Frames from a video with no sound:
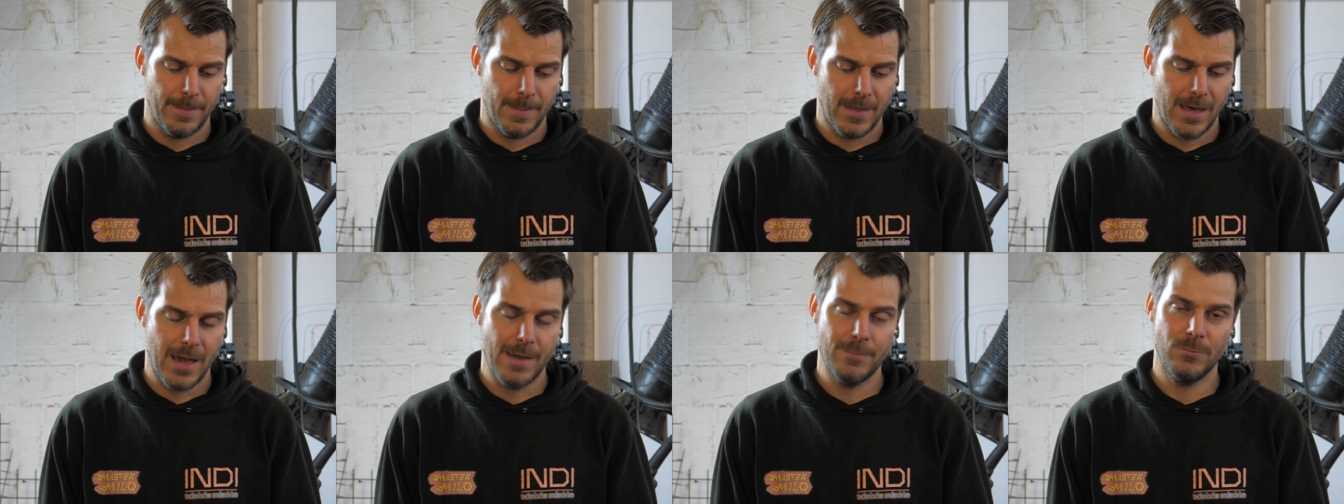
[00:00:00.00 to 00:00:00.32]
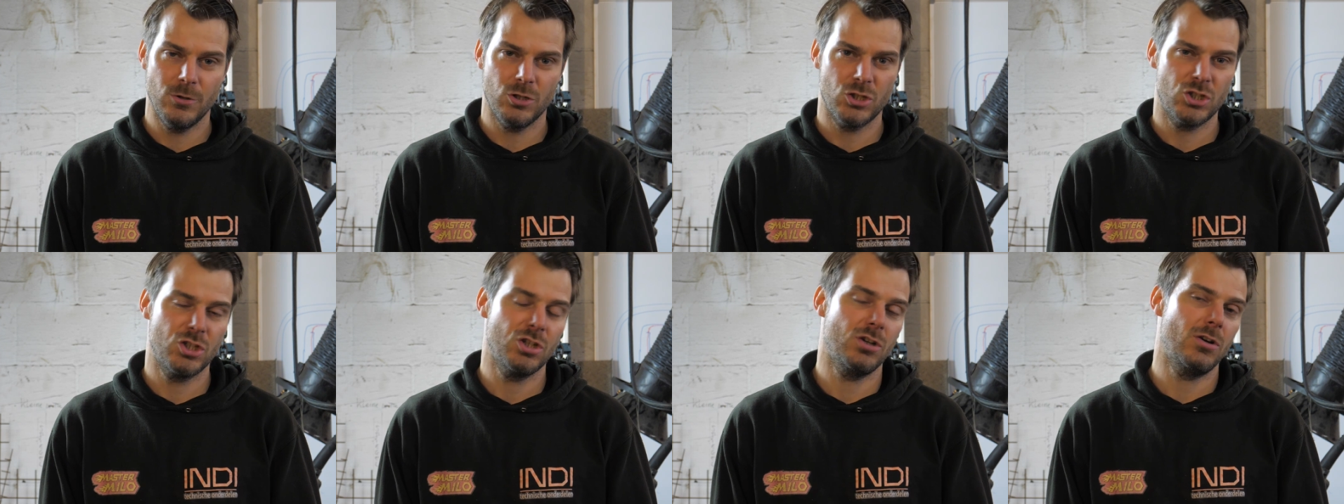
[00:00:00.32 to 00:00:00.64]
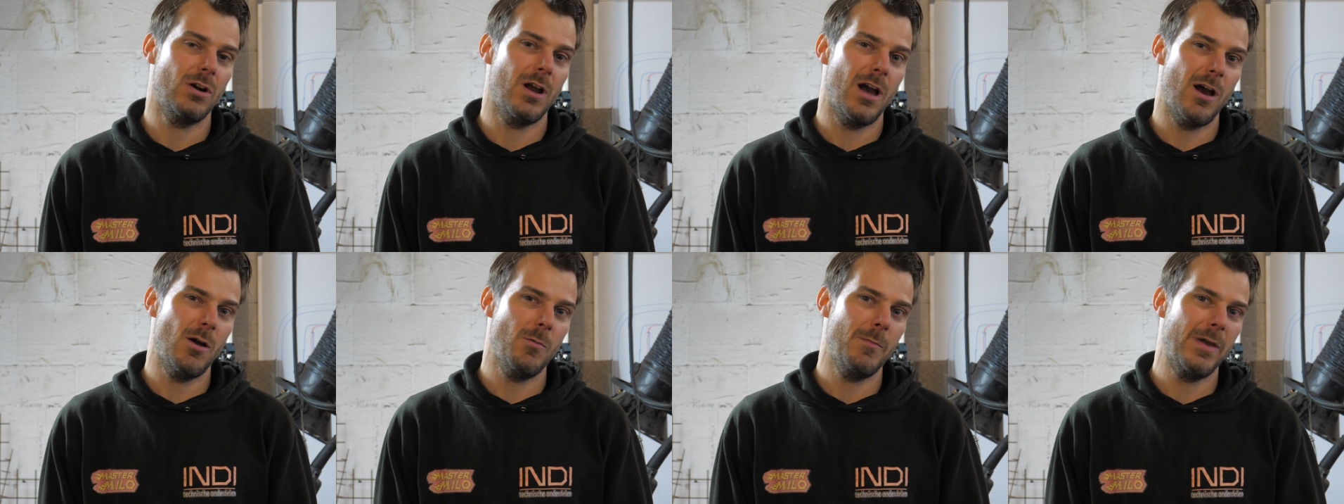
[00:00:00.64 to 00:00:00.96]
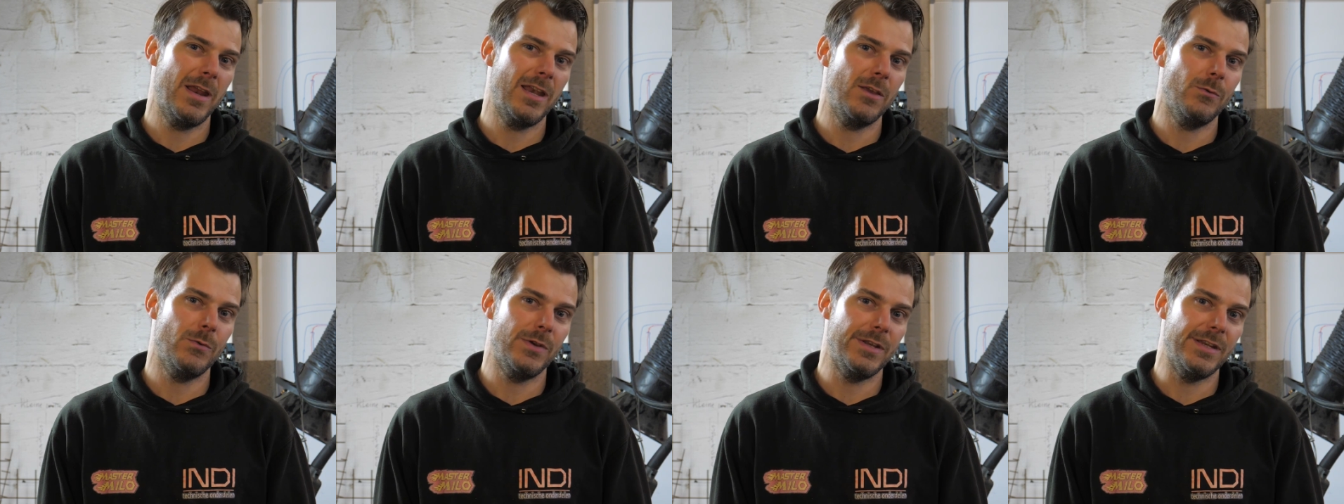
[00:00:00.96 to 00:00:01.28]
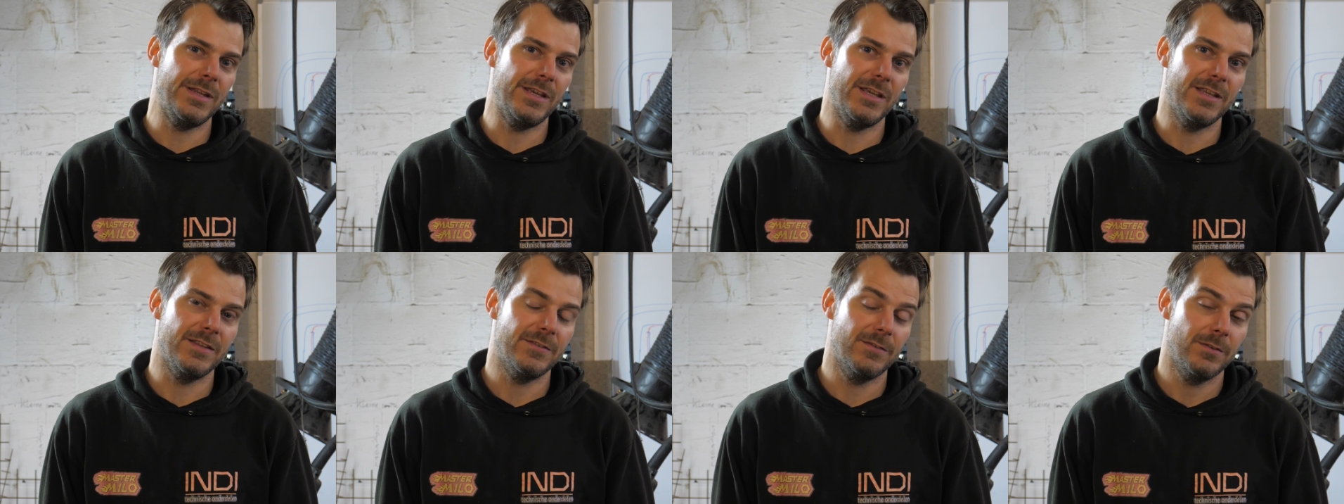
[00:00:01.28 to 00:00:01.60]
I'm not sure how many we
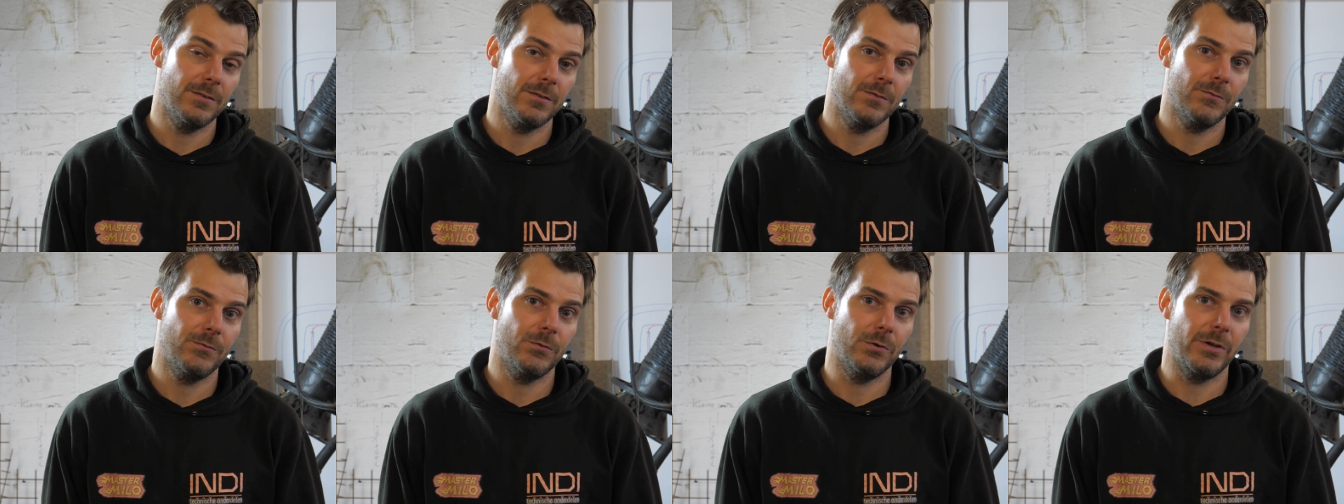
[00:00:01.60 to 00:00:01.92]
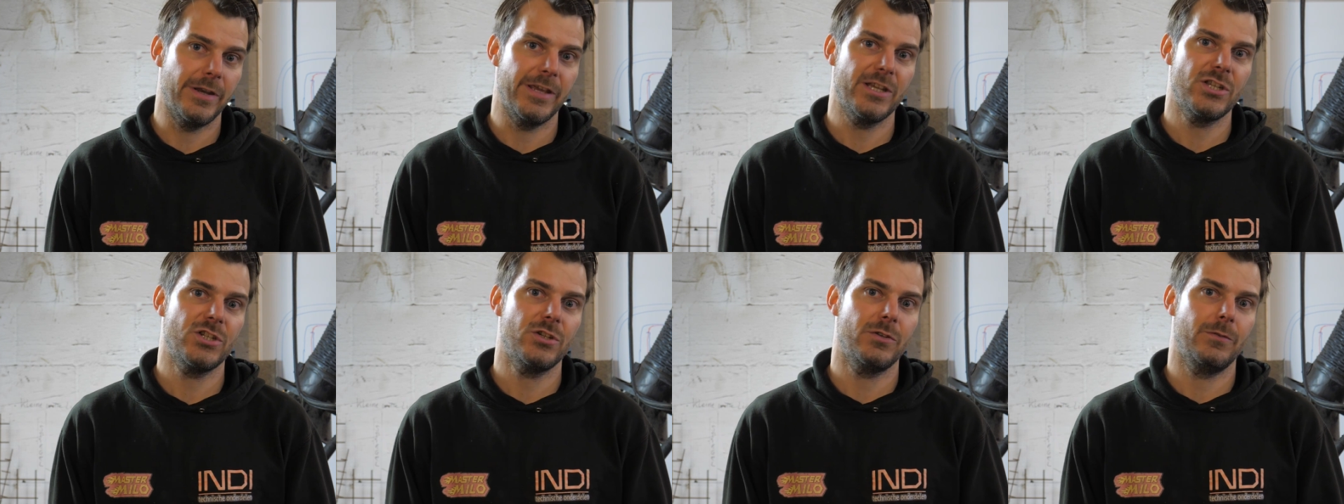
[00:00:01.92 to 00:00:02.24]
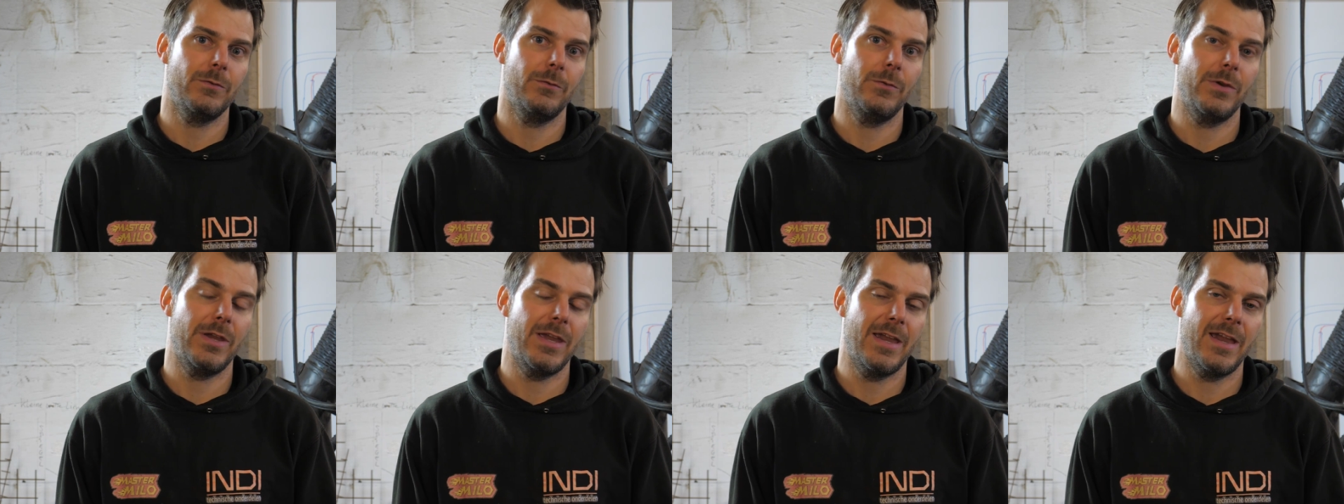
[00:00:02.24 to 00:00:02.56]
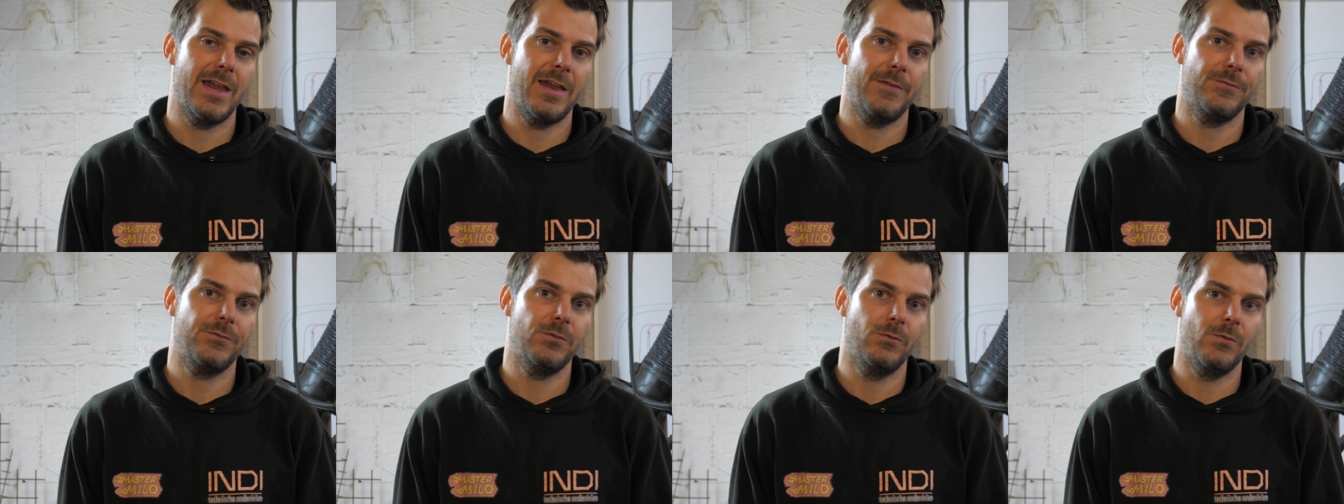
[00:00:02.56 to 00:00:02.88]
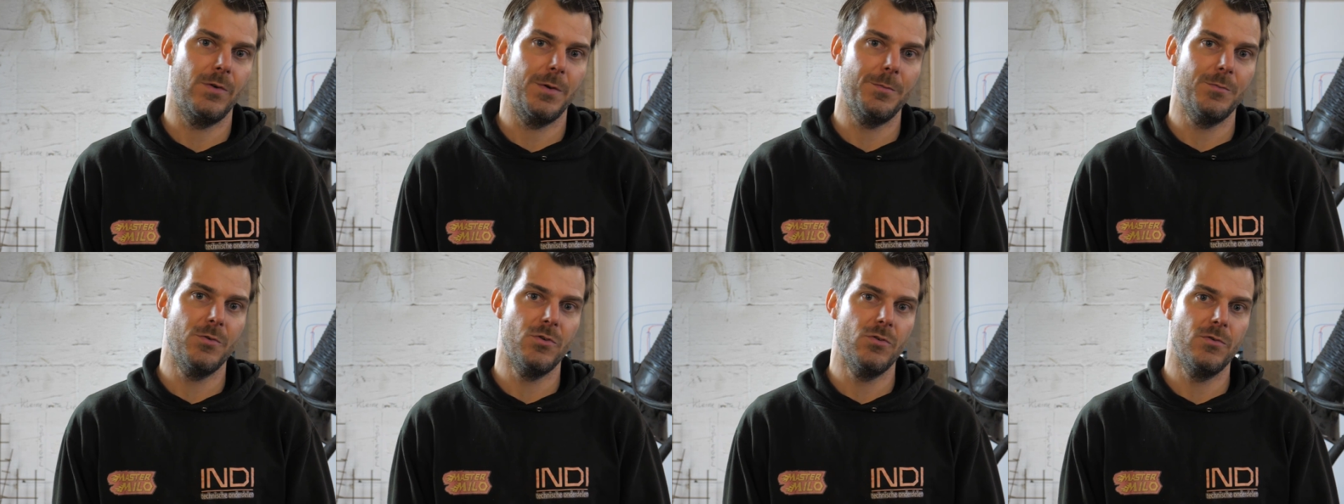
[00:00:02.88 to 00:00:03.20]
need. For this we have to
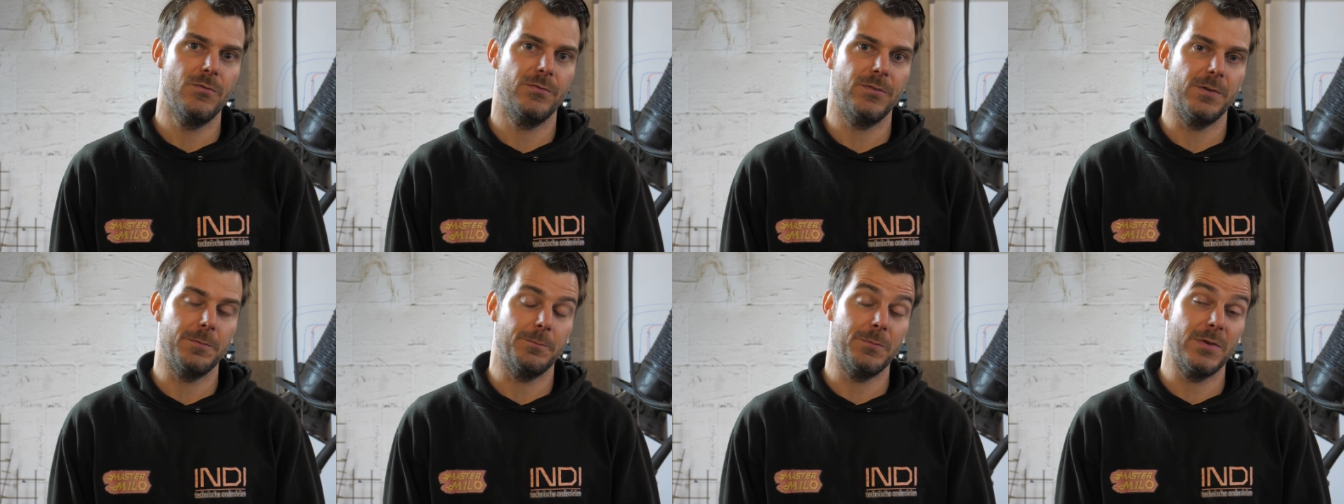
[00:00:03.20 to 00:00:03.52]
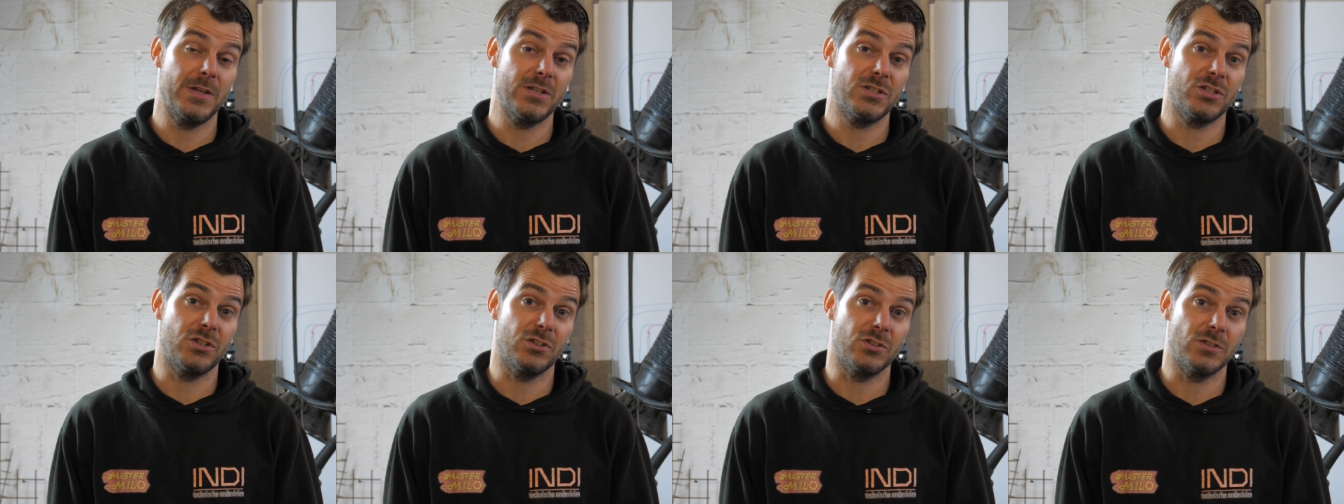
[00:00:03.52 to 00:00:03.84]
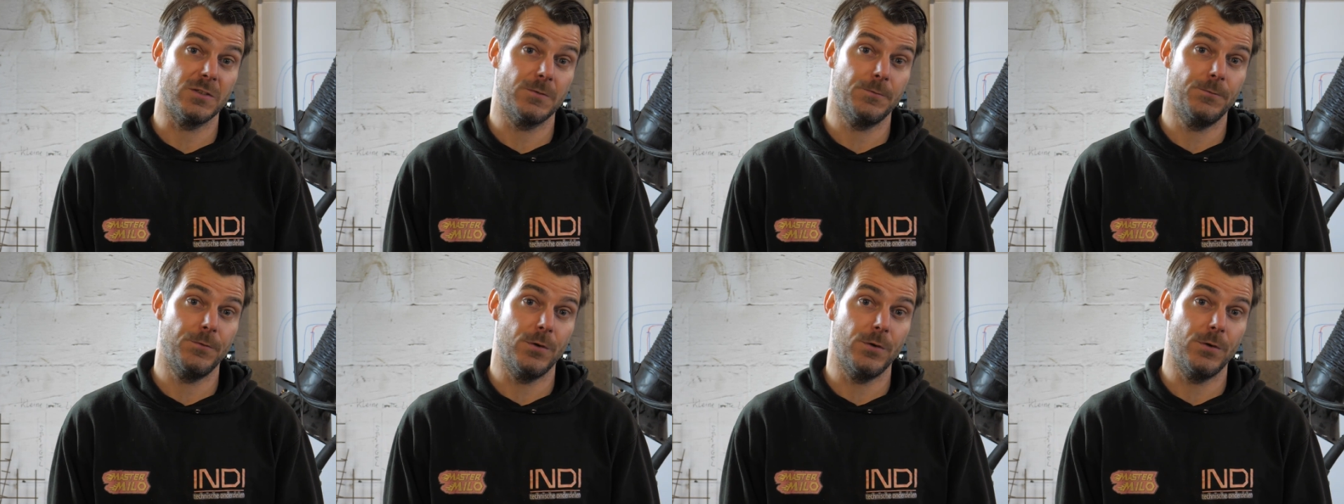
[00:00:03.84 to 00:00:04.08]
remove the pistons